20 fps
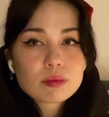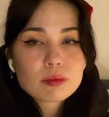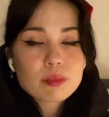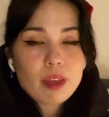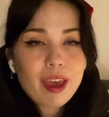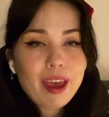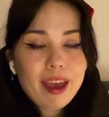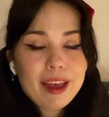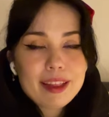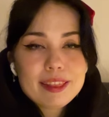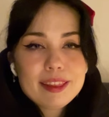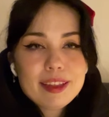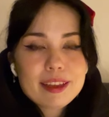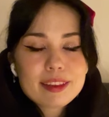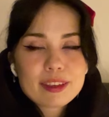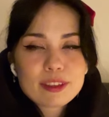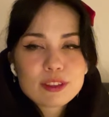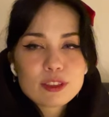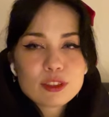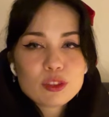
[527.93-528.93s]
had
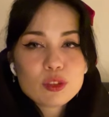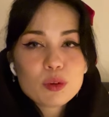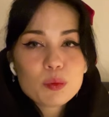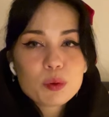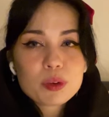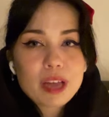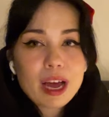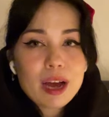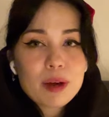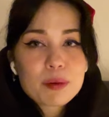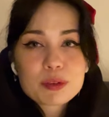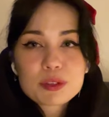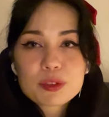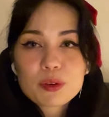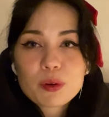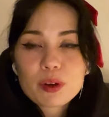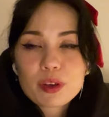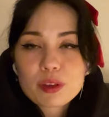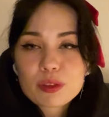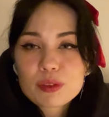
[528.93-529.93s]
nothing to do with what I was
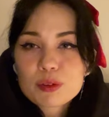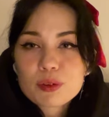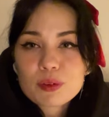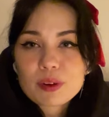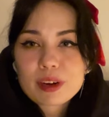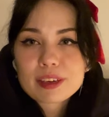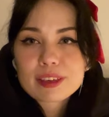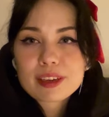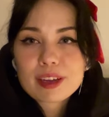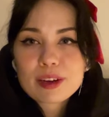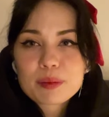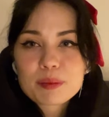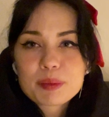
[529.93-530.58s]
going through right now.